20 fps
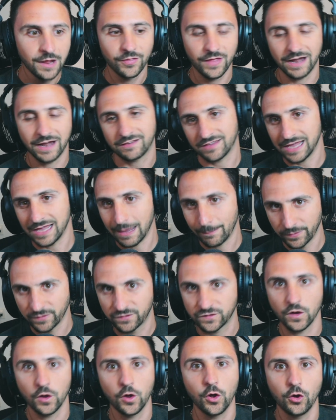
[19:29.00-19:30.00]
That's the
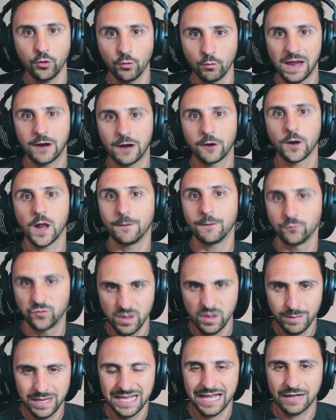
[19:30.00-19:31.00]
episode where
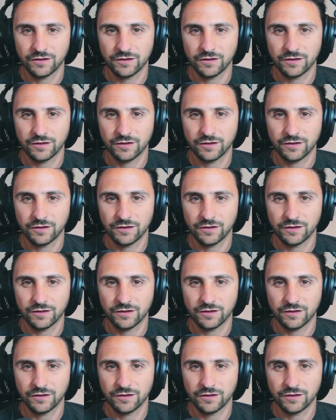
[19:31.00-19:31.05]
Jimmy